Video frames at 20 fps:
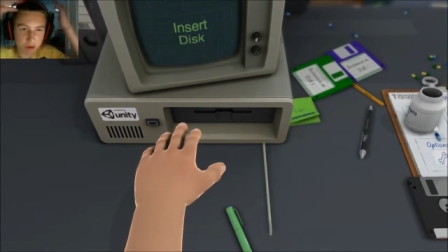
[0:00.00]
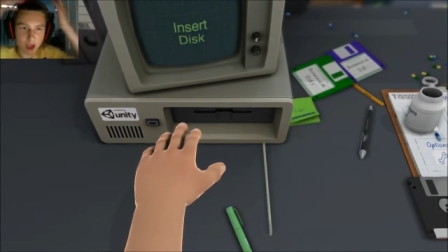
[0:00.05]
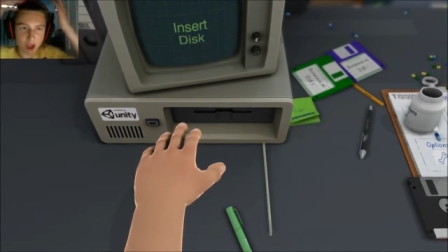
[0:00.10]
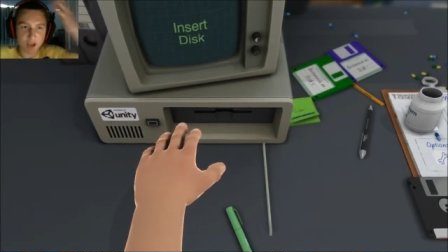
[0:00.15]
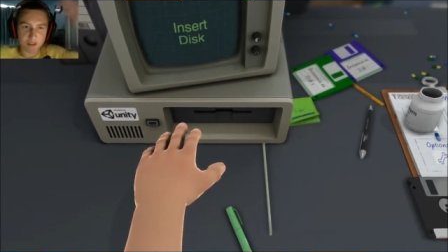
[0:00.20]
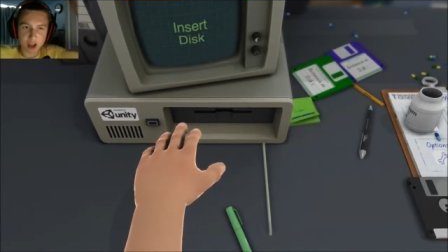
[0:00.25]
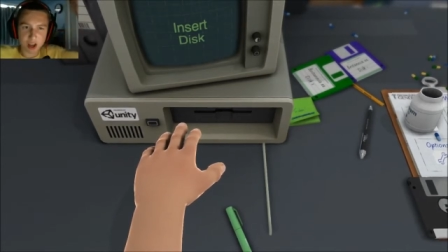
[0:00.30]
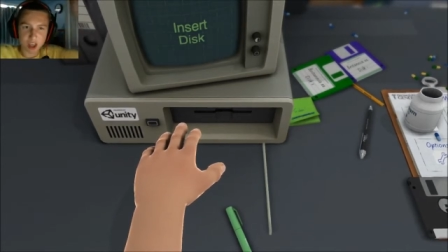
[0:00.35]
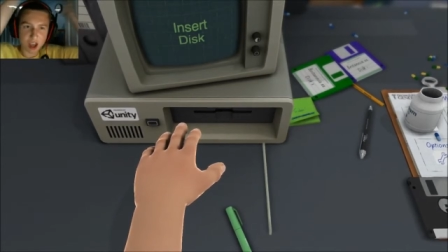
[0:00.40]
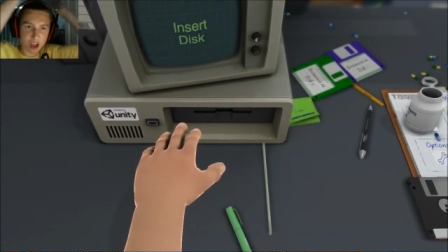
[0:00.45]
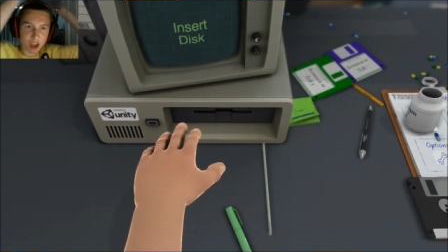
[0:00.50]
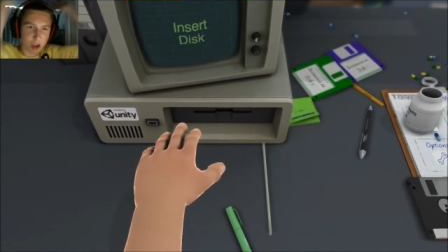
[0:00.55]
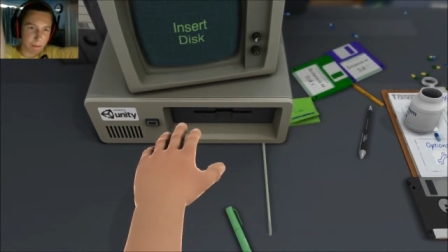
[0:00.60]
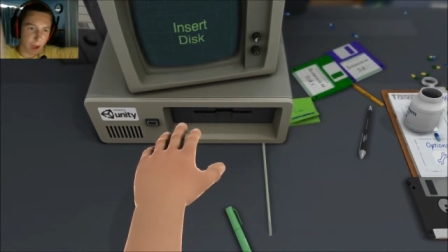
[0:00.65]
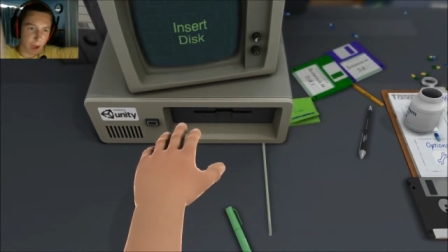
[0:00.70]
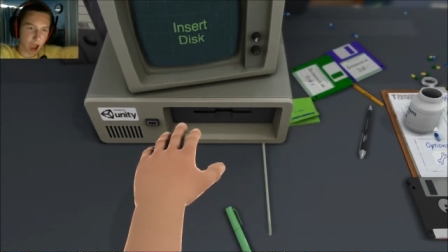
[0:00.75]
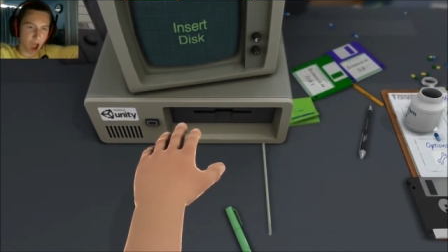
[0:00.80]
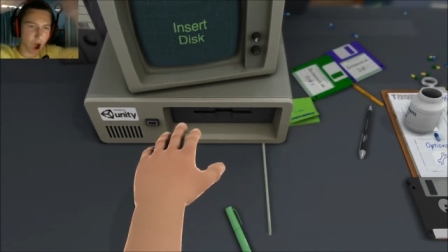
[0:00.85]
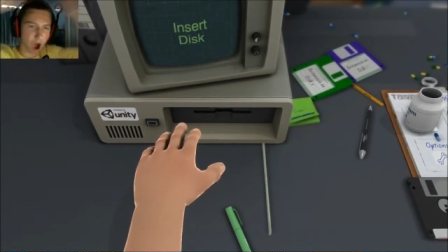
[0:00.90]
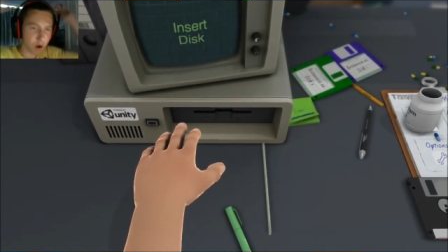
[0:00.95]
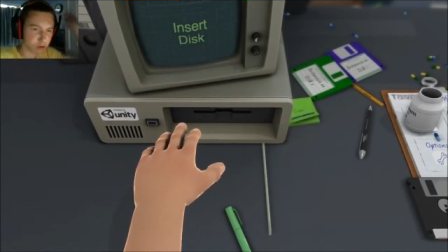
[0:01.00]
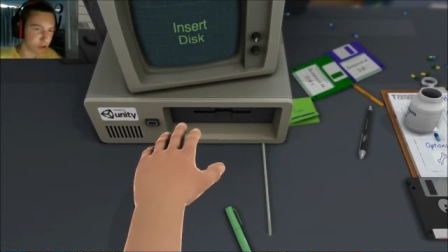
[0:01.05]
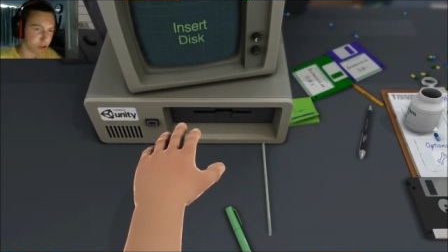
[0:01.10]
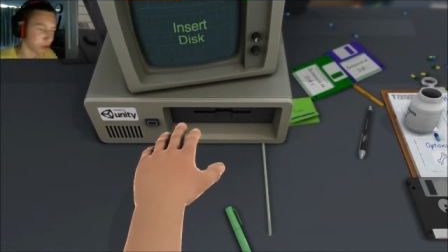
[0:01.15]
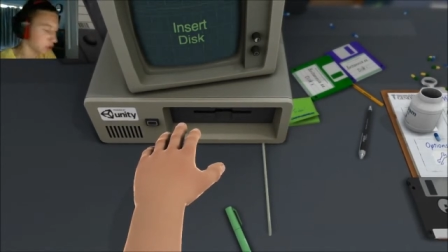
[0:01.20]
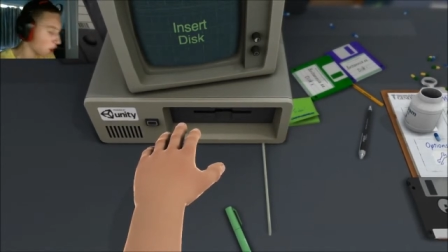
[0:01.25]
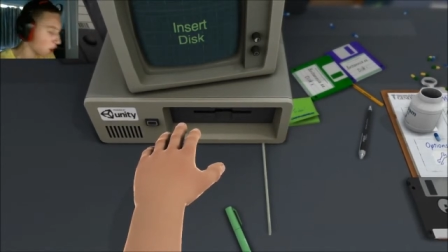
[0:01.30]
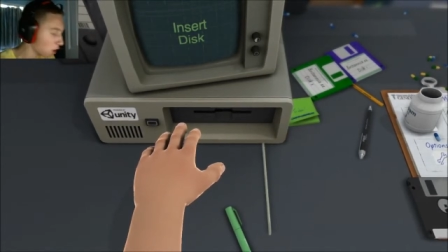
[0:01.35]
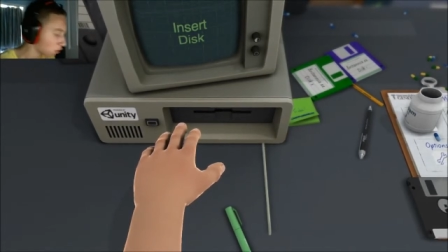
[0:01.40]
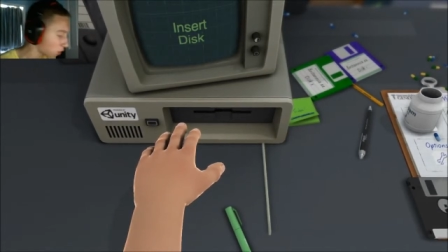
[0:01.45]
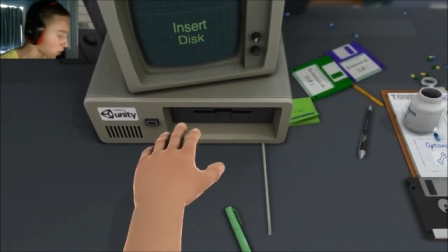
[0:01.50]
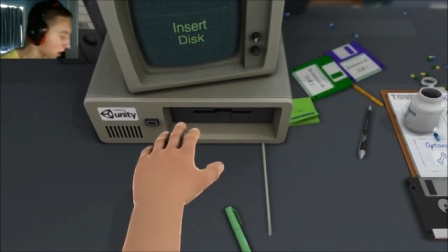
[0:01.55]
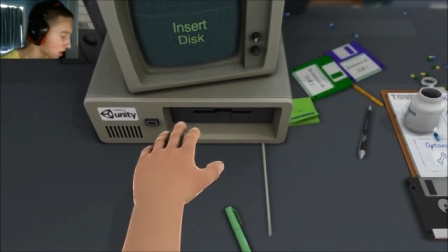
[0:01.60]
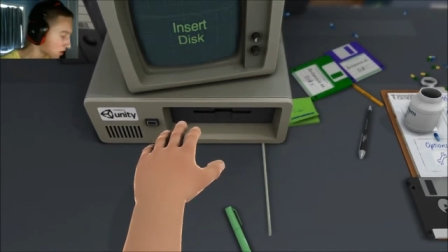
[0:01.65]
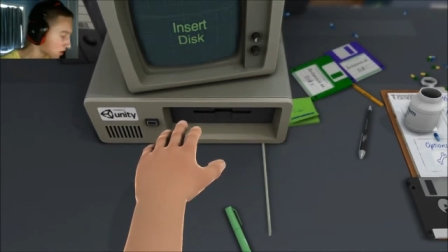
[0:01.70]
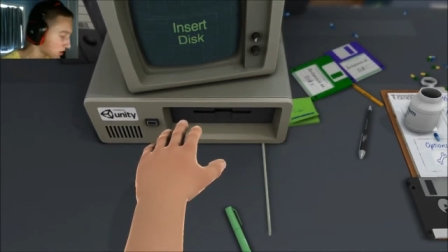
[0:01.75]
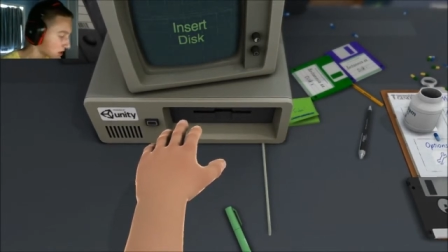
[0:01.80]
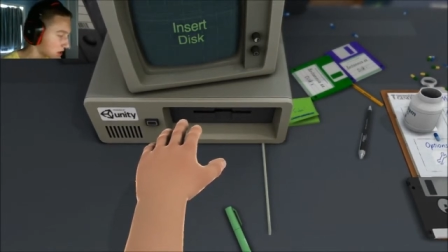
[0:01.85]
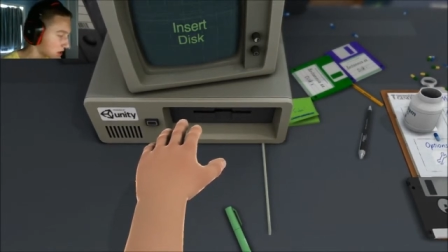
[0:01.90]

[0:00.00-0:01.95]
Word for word: Everything in my house is gone crazy.